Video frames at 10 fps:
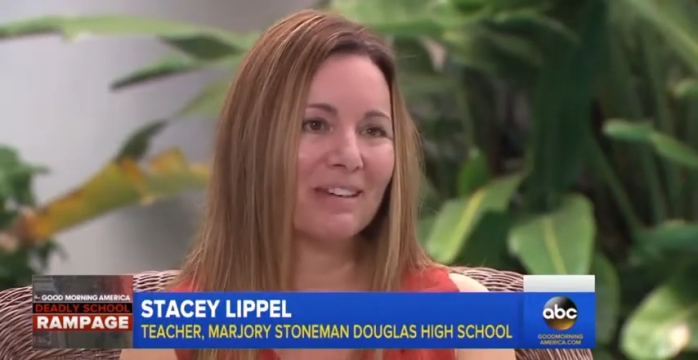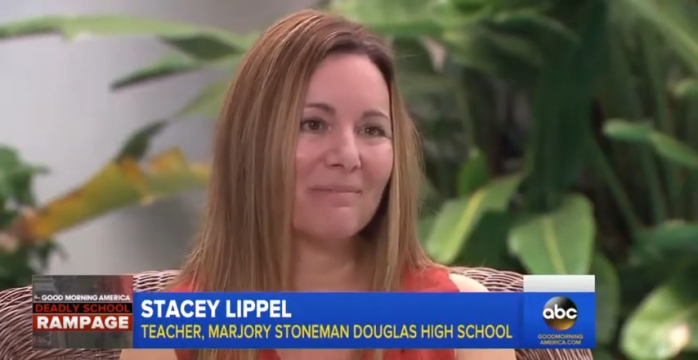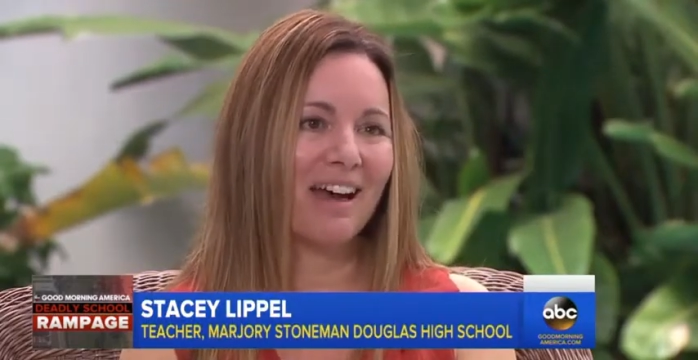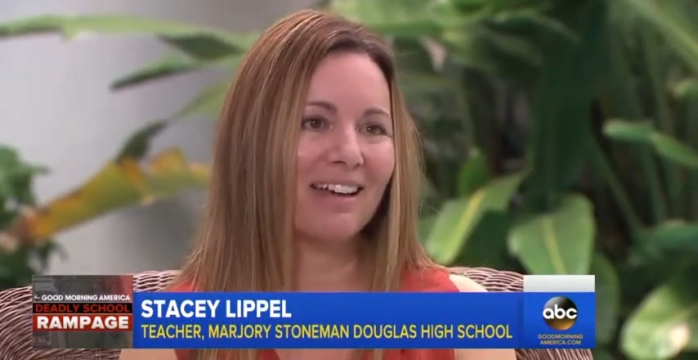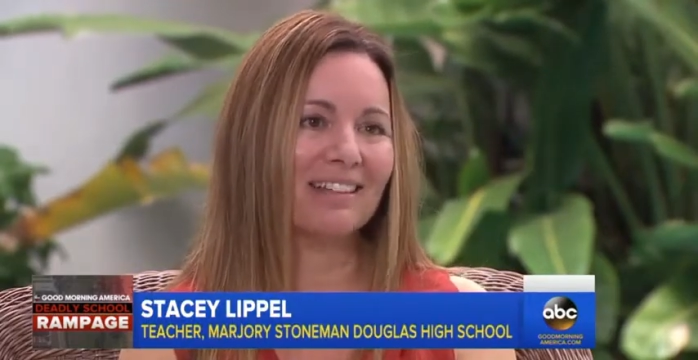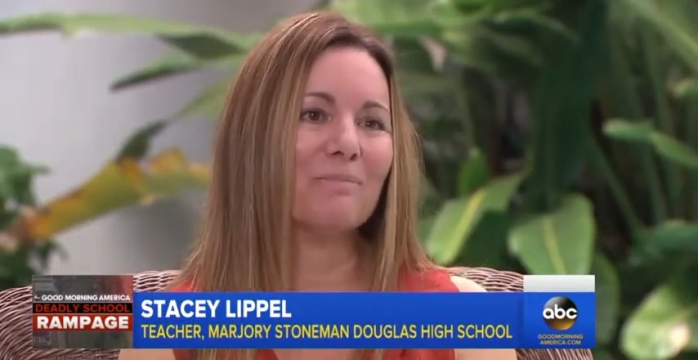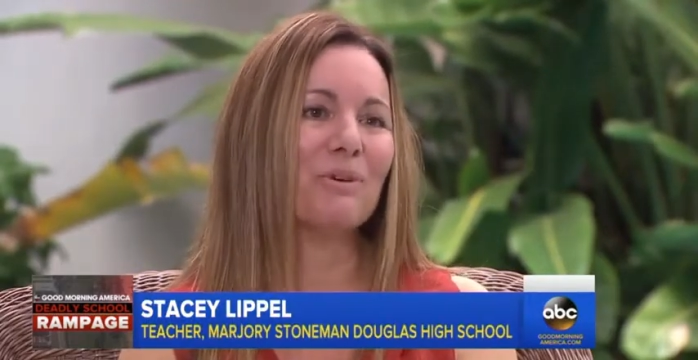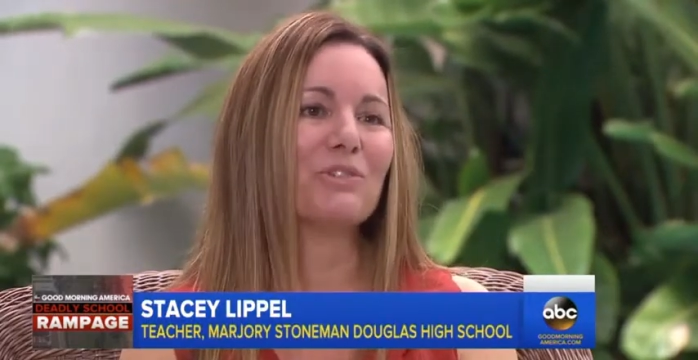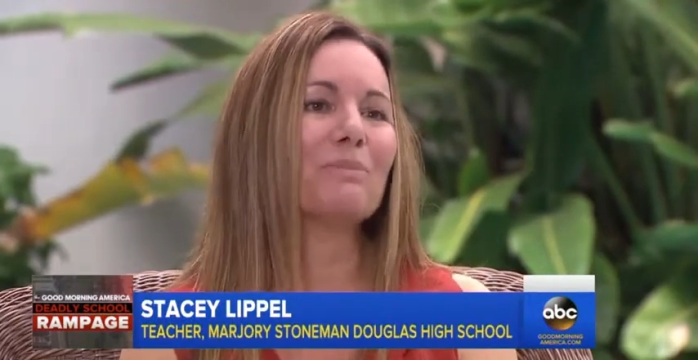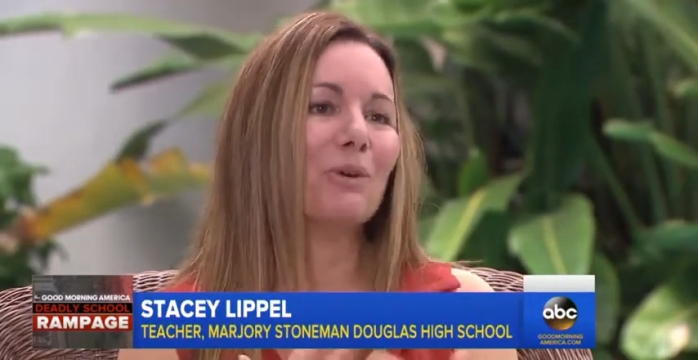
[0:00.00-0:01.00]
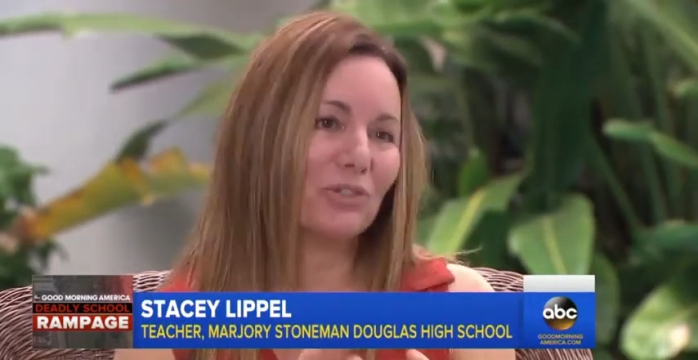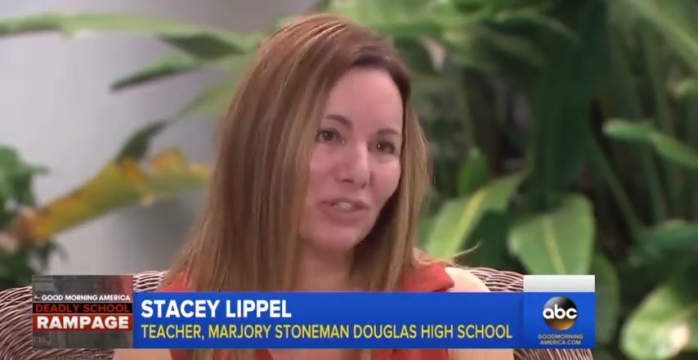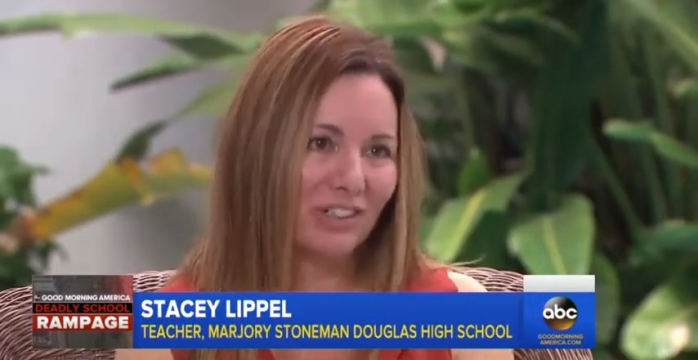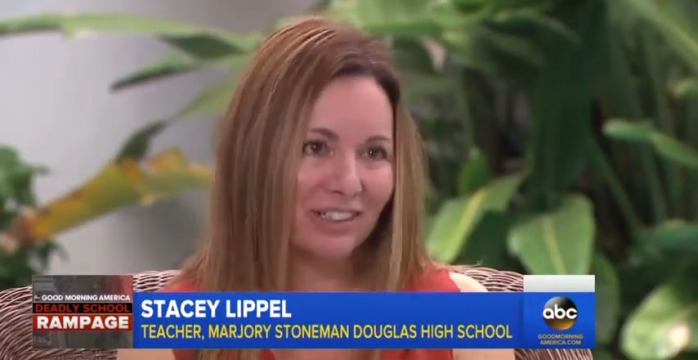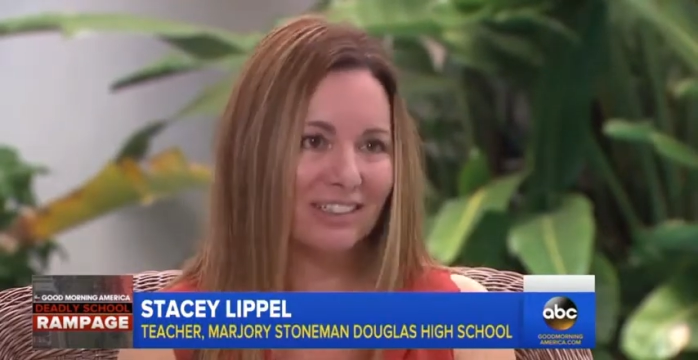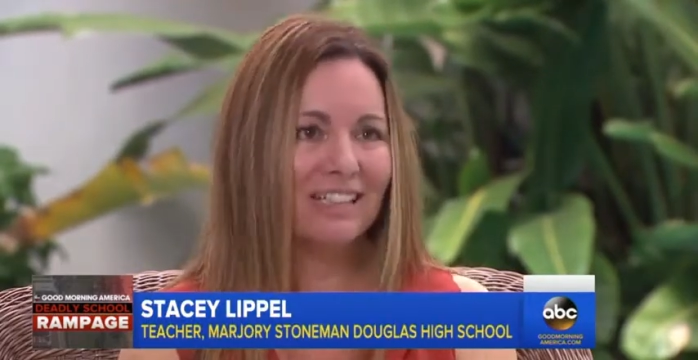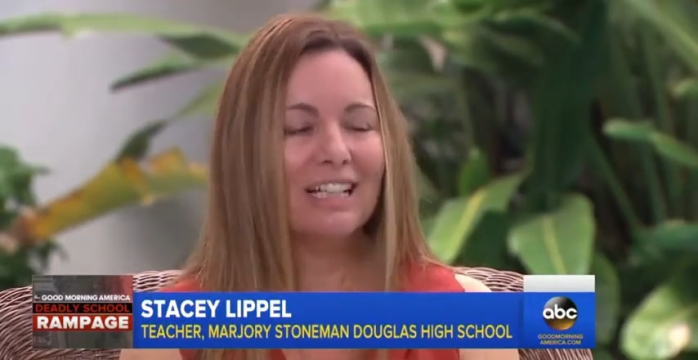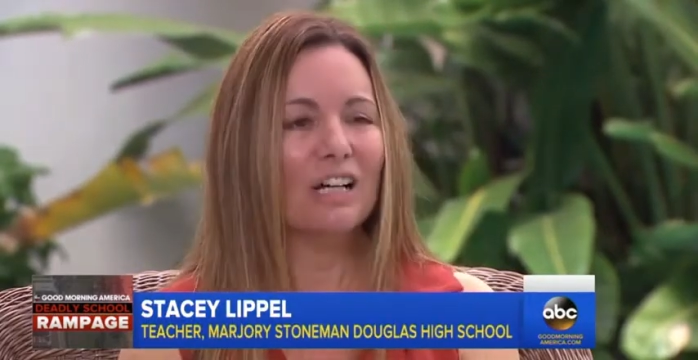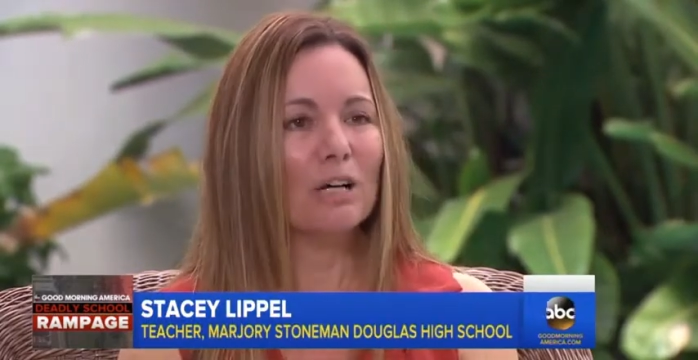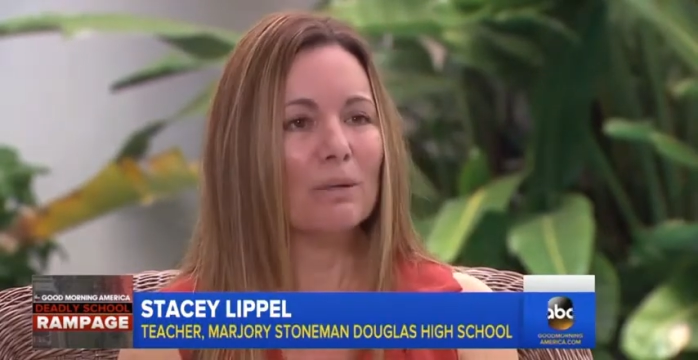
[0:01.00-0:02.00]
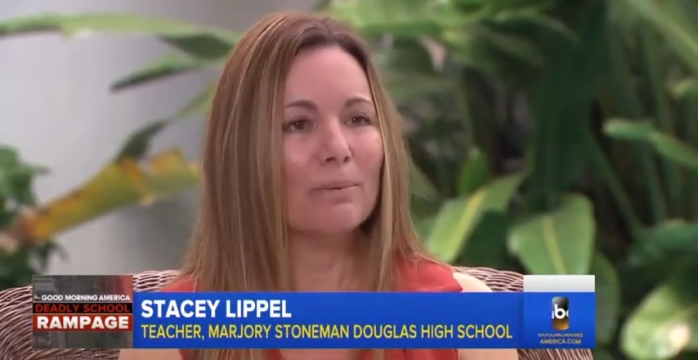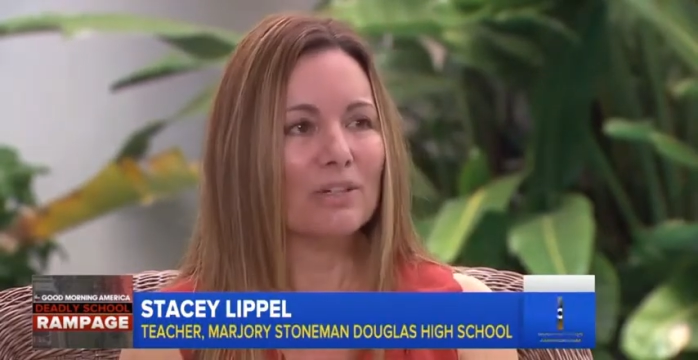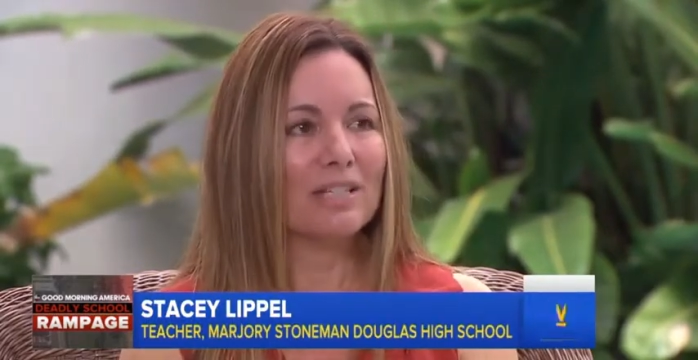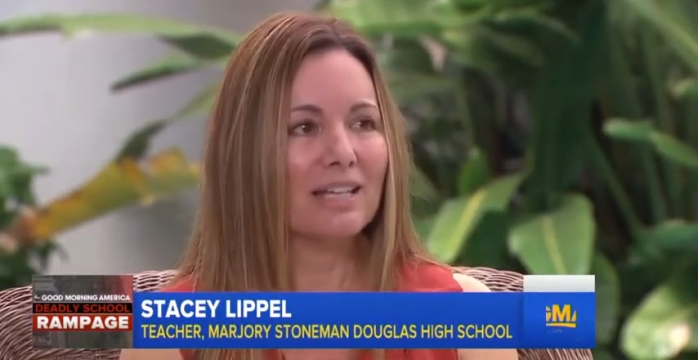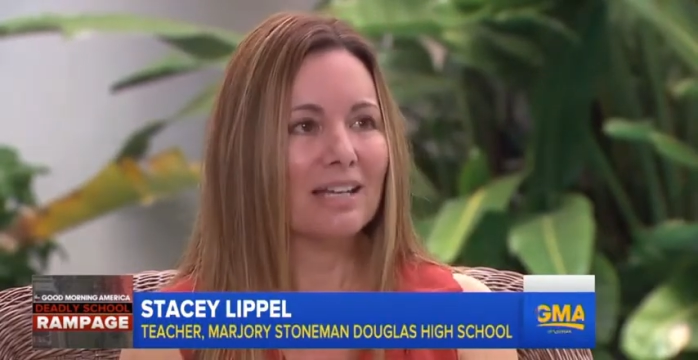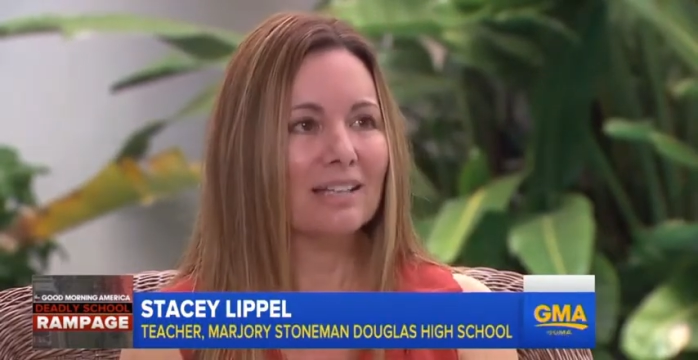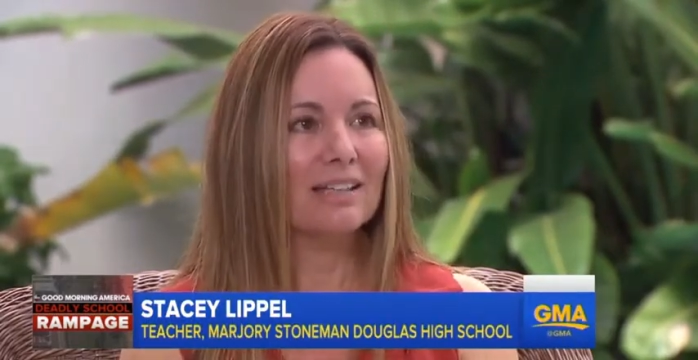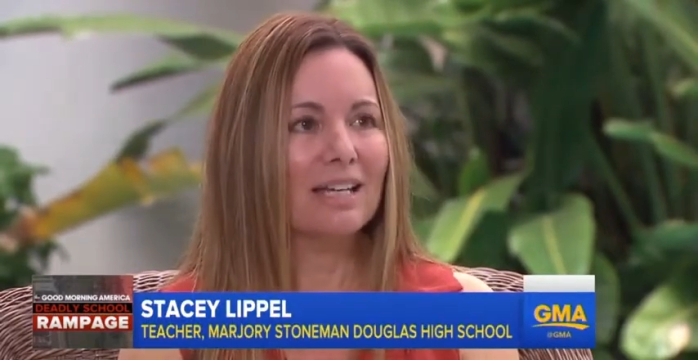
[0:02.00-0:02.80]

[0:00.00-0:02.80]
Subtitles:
I'm not the most emotional person.